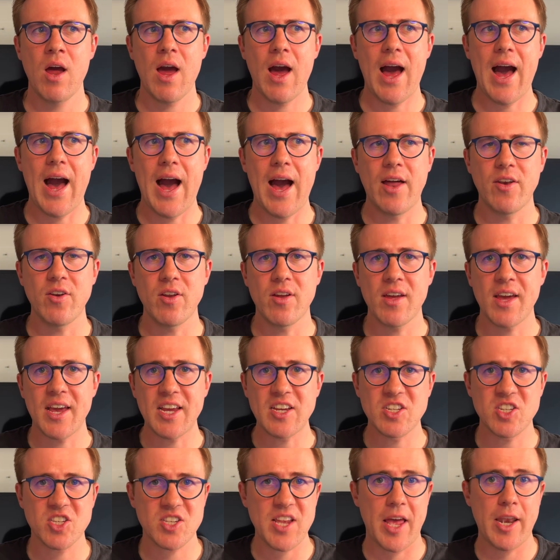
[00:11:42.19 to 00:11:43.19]
and
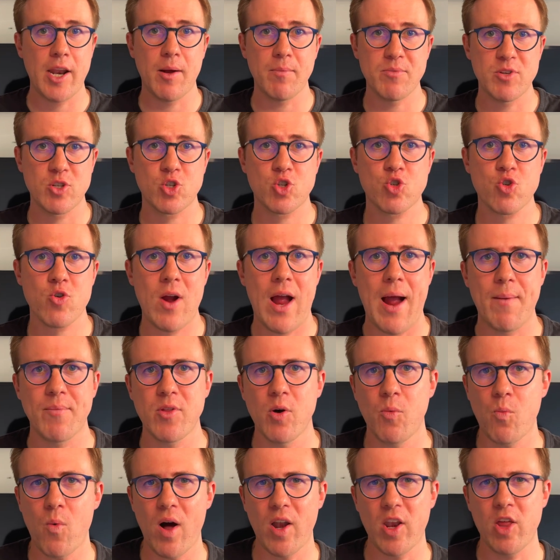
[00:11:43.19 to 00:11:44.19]
he's set up this trap
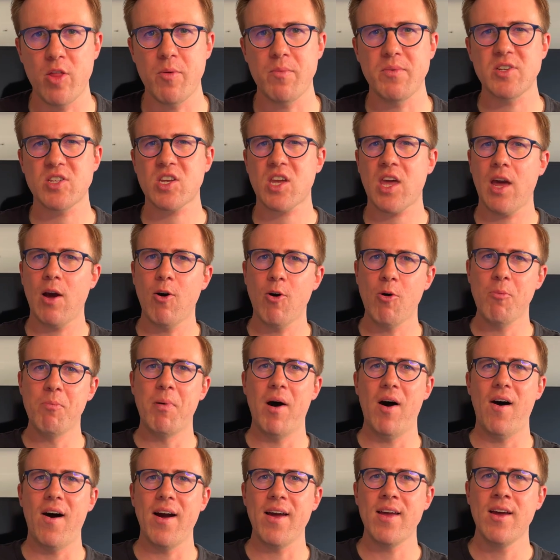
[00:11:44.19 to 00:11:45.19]
that one of them is killed
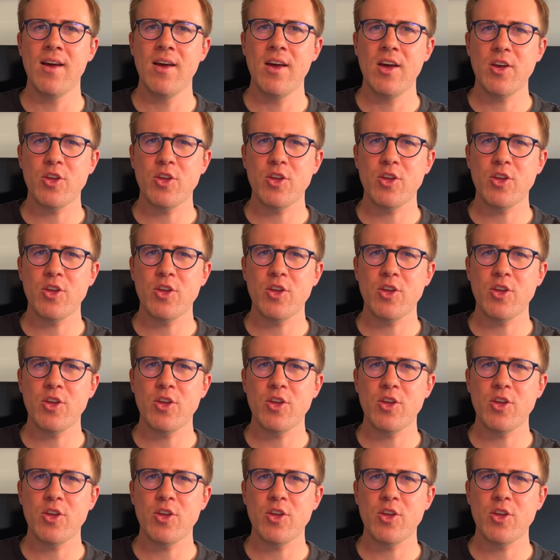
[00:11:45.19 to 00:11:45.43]
by,